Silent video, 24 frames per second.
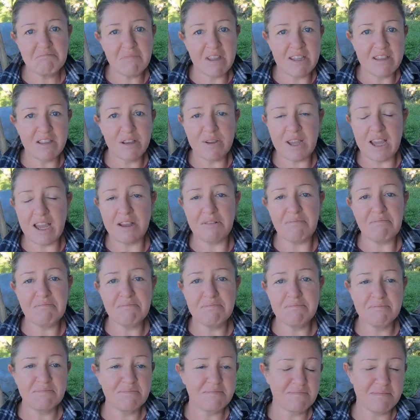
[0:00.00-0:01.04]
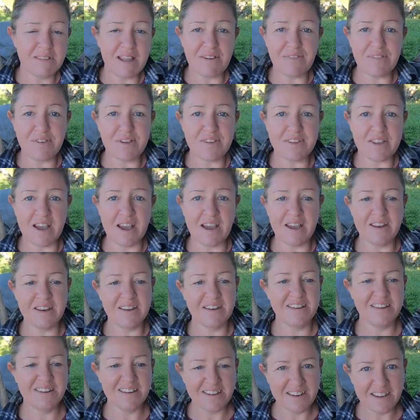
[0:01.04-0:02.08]
it's okay. Life goes
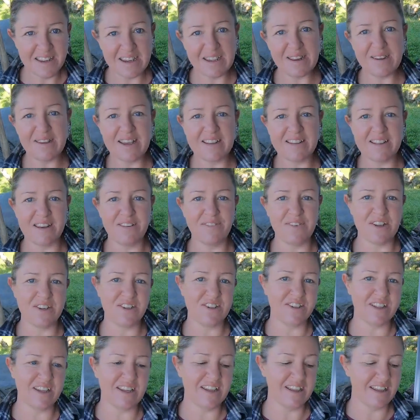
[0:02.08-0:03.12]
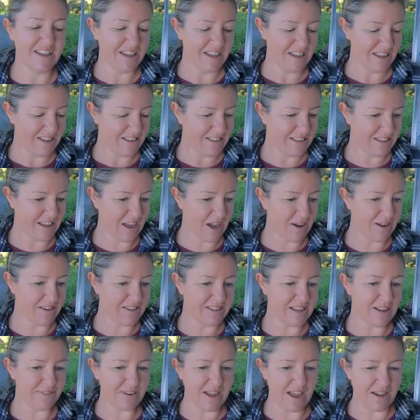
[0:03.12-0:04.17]
on, it'll get done eventually. So I
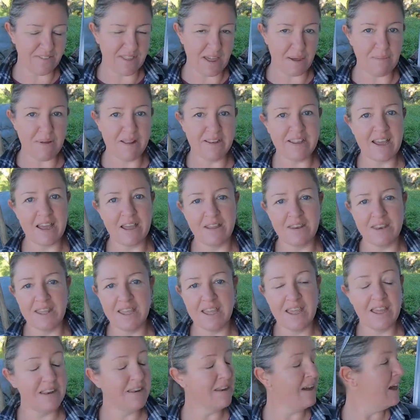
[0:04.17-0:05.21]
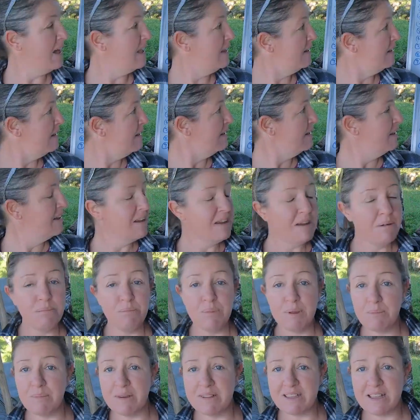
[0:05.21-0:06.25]
just have to have that mentality and not
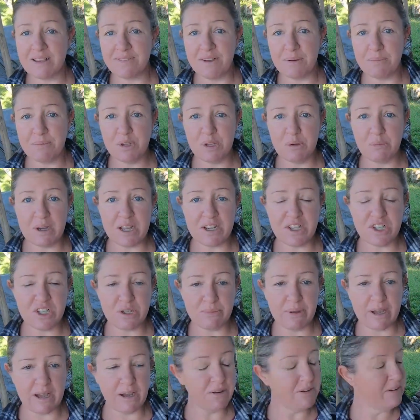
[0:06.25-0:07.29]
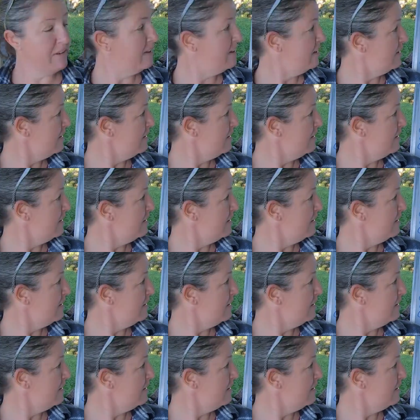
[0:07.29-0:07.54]
beat myself up too much about